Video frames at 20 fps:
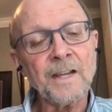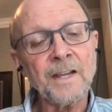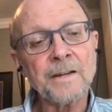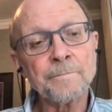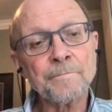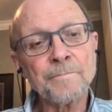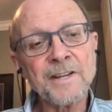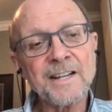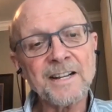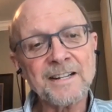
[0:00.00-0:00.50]

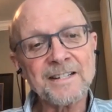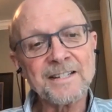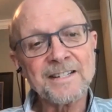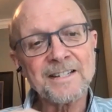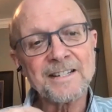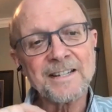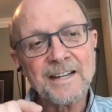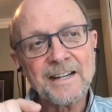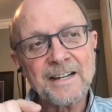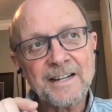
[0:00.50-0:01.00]

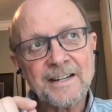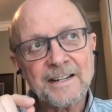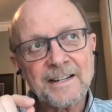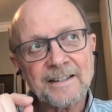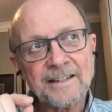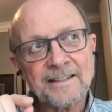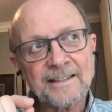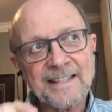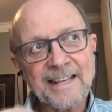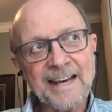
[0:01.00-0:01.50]
Because
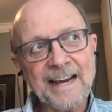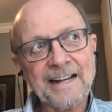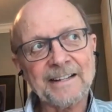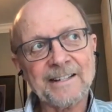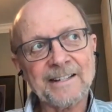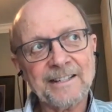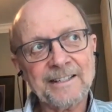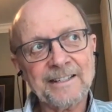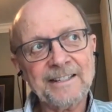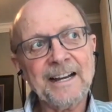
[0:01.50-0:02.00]
that
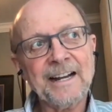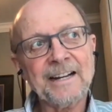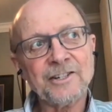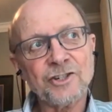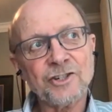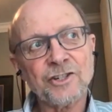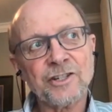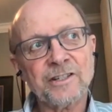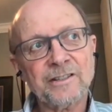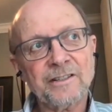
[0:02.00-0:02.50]

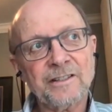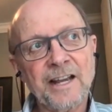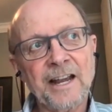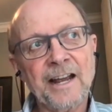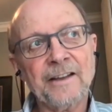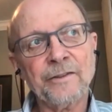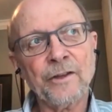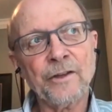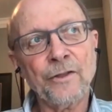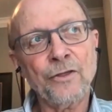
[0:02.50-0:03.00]
connection
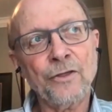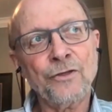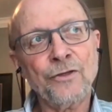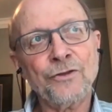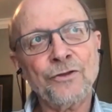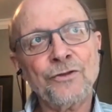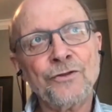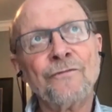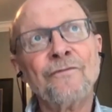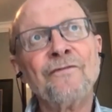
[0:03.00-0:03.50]
and the
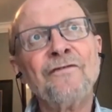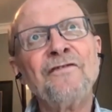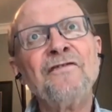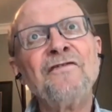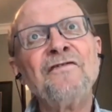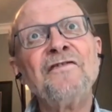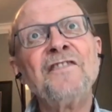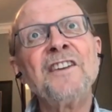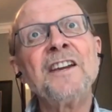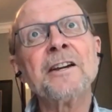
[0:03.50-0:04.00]

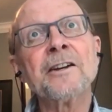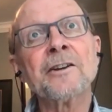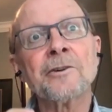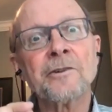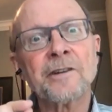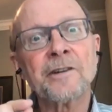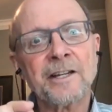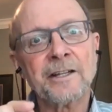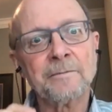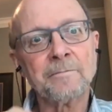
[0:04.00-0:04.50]
fear
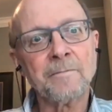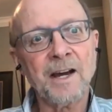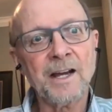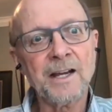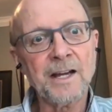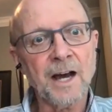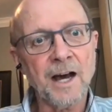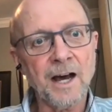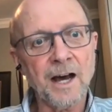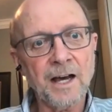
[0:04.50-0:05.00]
in
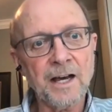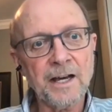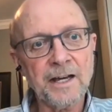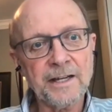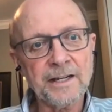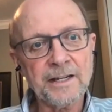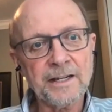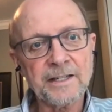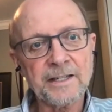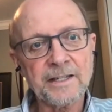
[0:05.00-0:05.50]
my
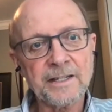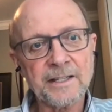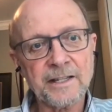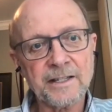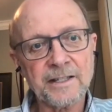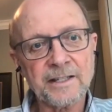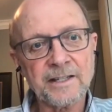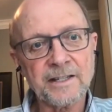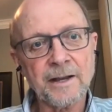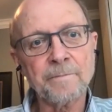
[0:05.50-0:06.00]
eyes that
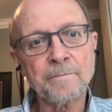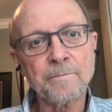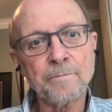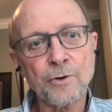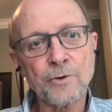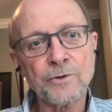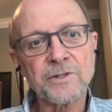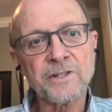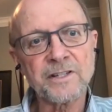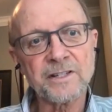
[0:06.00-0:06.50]
some
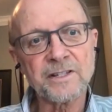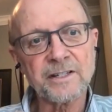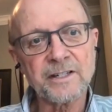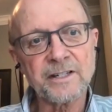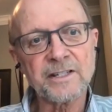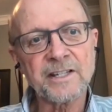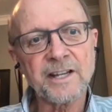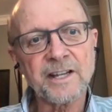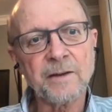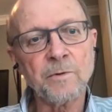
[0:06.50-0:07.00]
person's going to
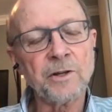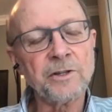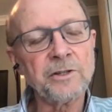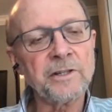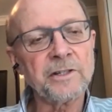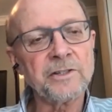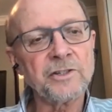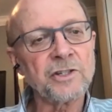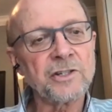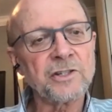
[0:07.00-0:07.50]
say, well, you
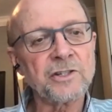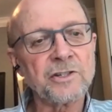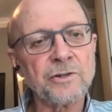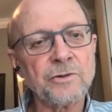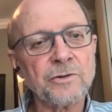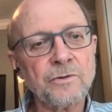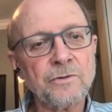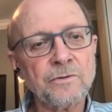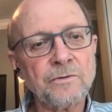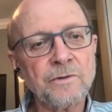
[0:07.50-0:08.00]
can just
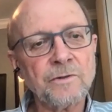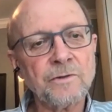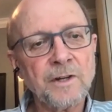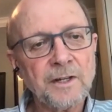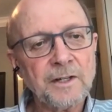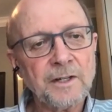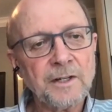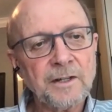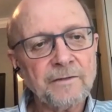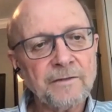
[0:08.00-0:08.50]
do
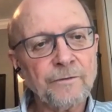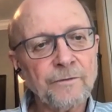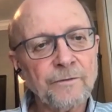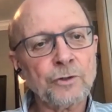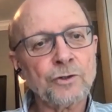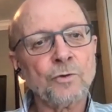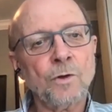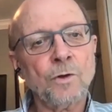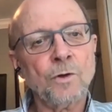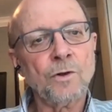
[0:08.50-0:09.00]

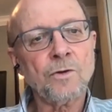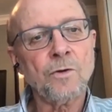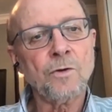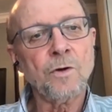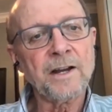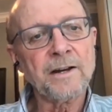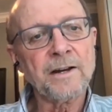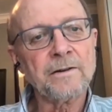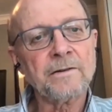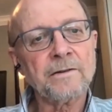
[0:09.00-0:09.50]
virtual
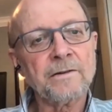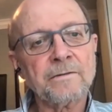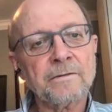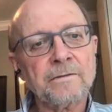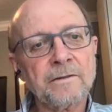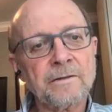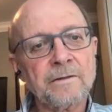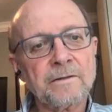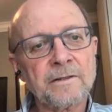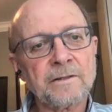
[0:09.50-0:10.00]

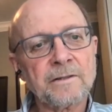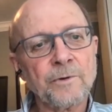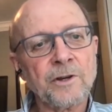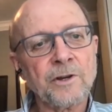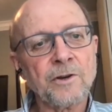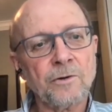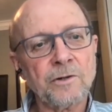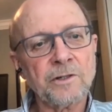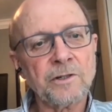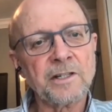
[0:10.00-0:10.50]
choir
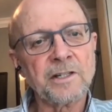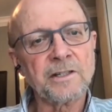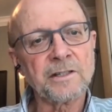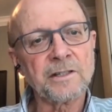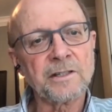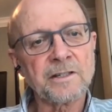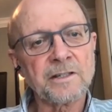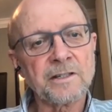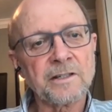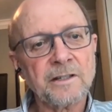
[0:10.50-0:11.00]

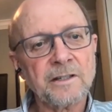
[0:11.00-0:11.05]
recordings.